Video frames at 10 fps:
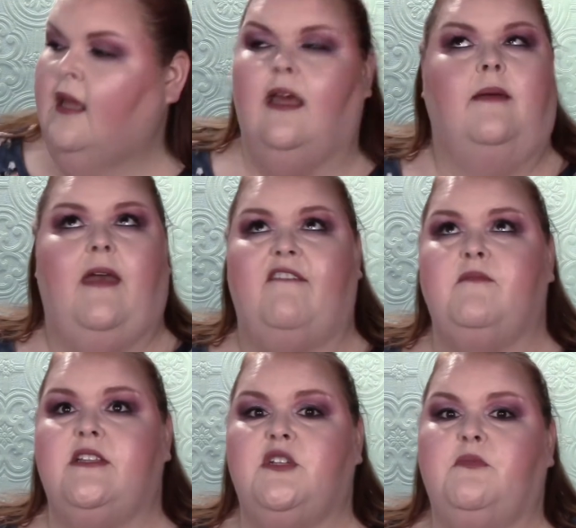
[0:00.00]
Um, I've
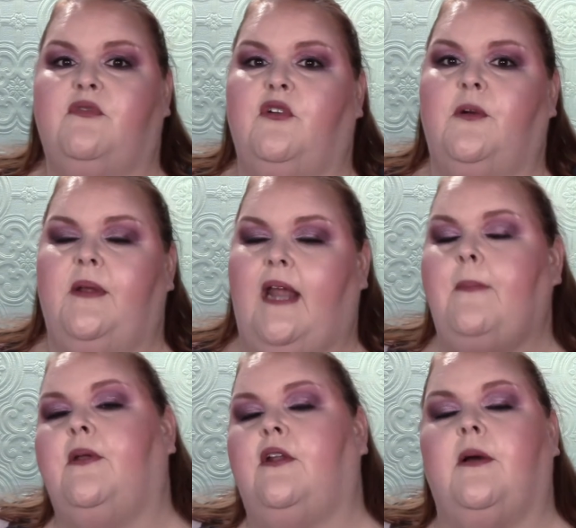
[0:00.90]
mentioned before, but I
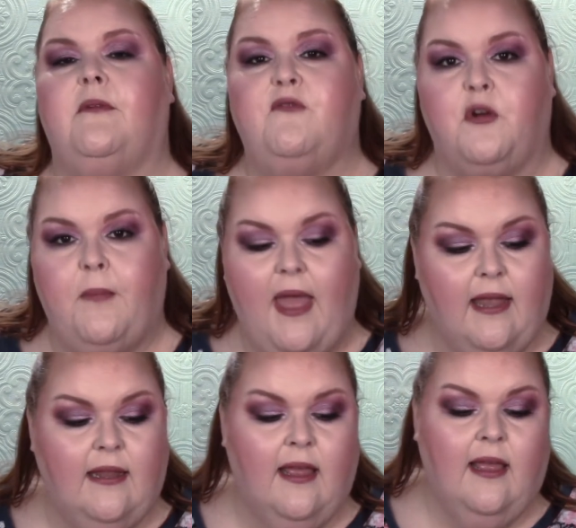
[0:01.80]
put it on before
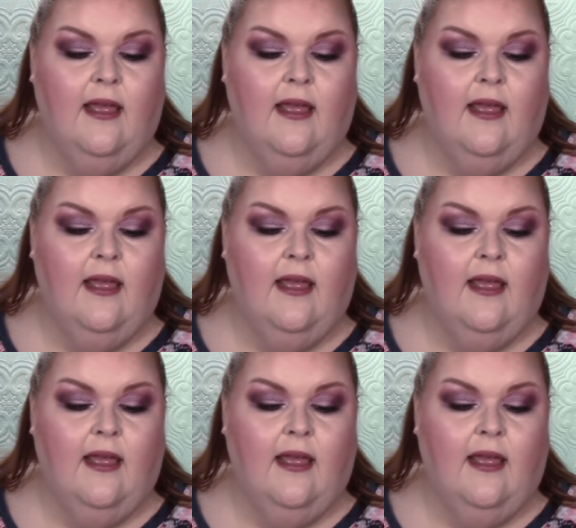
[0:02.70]
bed.